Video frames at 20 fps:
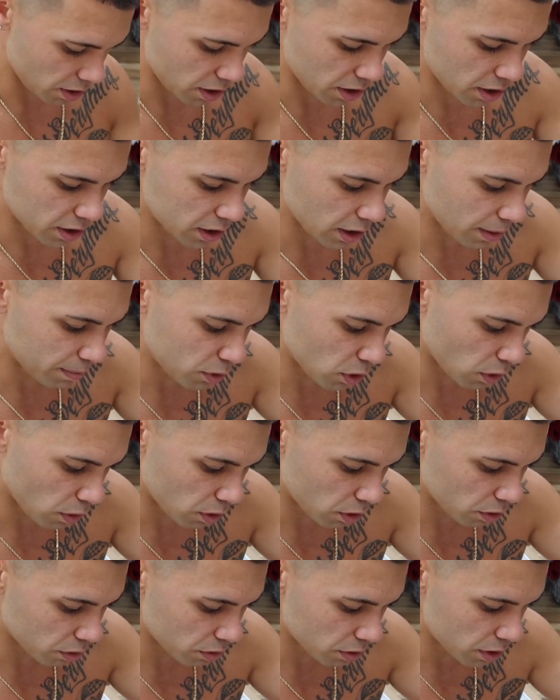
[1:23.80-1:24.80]

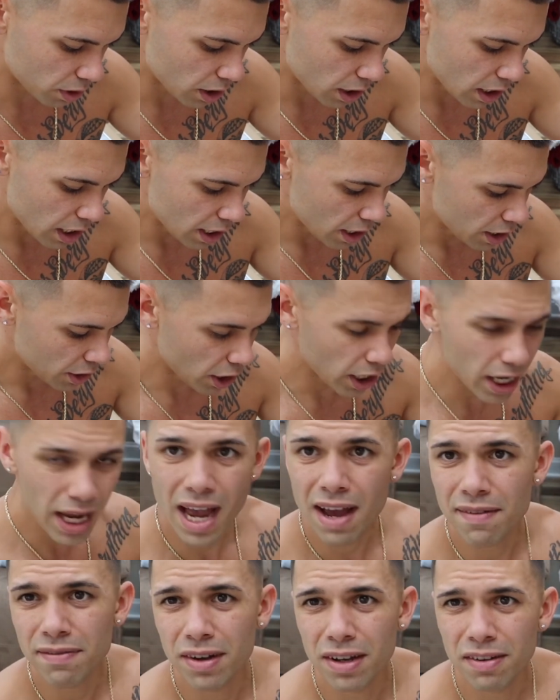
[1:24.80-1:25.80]
subtotal. They
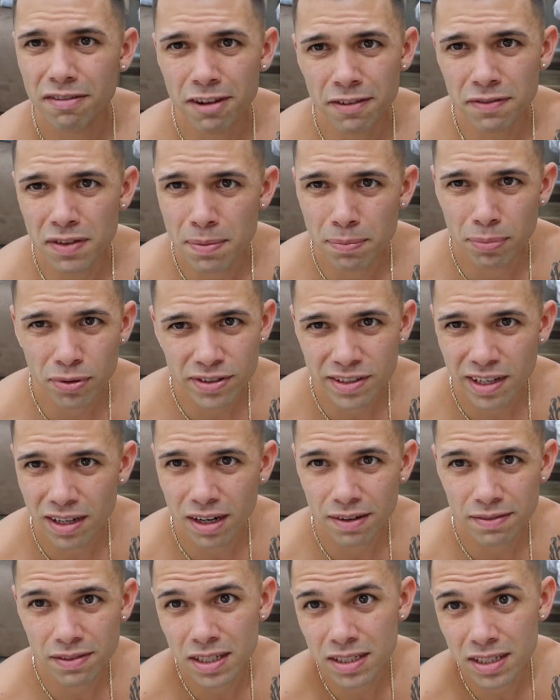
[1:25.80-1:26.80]
have a 15%
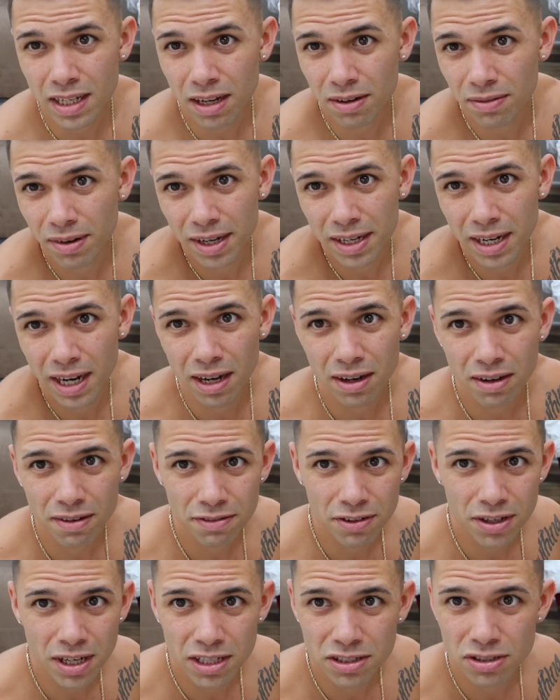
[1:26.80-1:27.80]
off discount right now
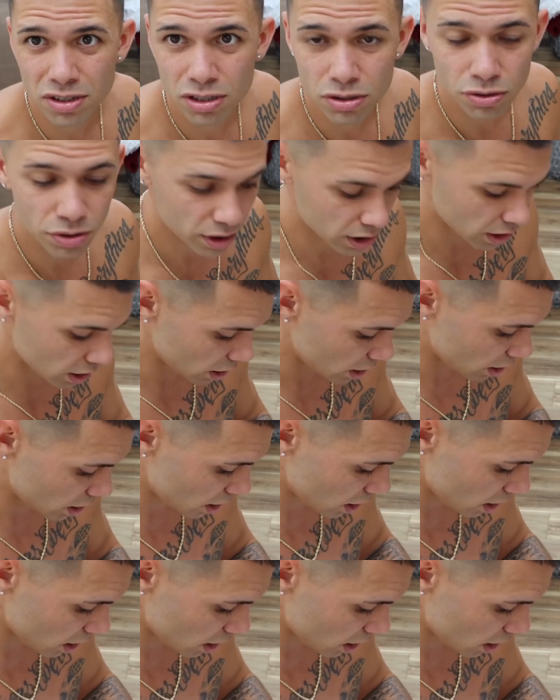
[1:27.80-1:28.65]
if you guys are interested.